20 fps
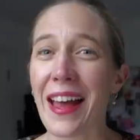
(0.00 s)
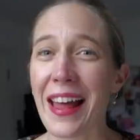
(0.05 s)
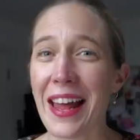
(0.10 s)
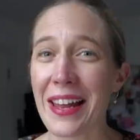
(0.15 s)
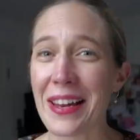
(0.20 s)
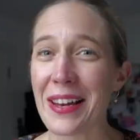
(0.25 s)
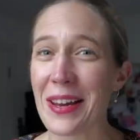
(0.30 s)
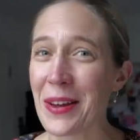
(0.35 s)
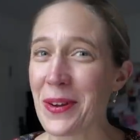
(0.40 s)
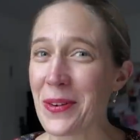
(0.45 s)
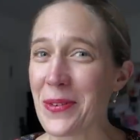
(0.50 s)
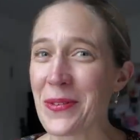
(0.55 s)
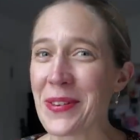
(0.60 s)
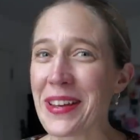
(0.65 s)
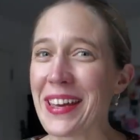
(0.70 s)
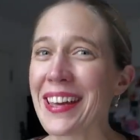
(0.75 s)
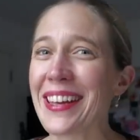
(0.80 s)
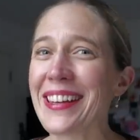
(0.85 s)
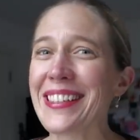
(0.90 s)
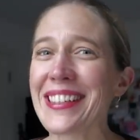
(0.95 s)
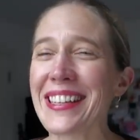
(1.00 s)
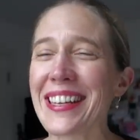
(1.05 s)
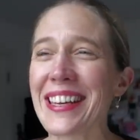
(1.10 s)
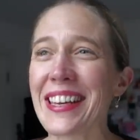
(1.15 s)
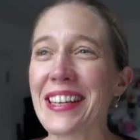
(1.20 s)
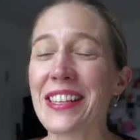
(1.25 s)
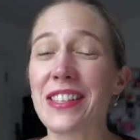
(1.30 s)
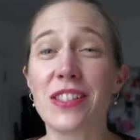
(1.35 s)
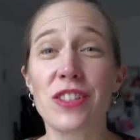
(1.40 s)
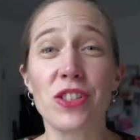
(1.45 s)
Hello, it
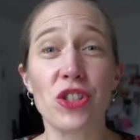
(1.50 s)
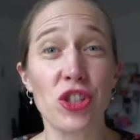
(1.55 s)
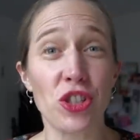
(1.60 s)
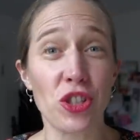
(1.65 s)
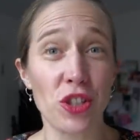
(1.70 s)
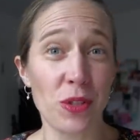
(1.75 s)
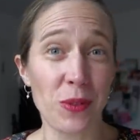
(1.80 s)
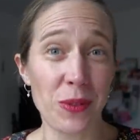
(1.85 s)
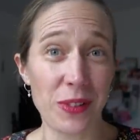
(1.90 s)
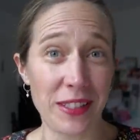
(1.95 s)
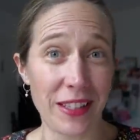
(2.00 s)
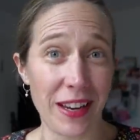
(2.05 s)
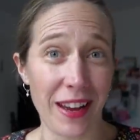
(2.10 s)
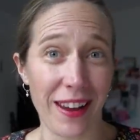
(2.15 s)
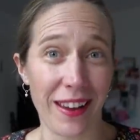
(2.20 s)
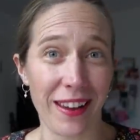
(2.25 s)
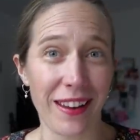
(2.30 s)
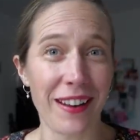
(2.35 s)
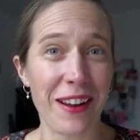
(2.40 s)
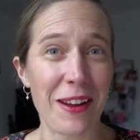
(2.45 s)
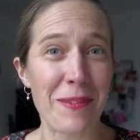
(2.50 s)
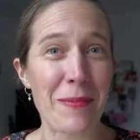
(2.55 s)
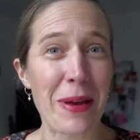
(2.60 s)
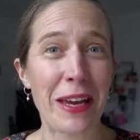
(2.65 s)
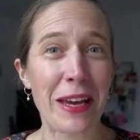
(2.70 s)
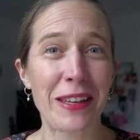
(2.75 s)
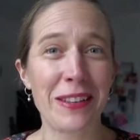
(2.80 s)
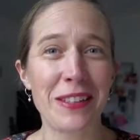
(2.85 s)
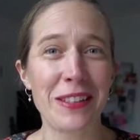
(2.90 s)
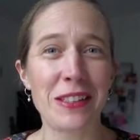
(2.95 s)
is Tuesday and I'm
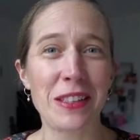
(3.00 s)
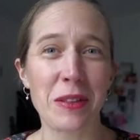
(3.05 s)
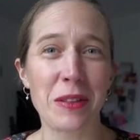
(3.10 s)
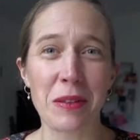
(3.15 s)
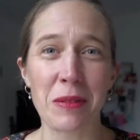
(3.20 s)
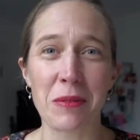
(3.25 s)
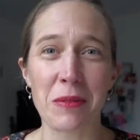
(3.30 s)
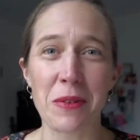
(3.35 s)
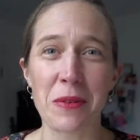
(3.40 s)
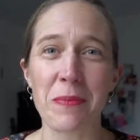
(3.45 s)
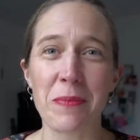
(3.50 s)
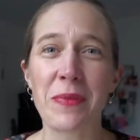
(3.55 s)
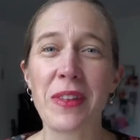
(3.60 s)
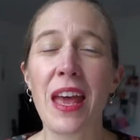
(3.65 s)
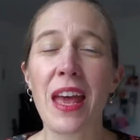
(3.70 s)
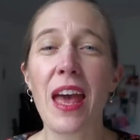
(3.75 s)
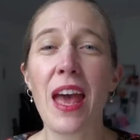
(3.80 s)
back in the sewing room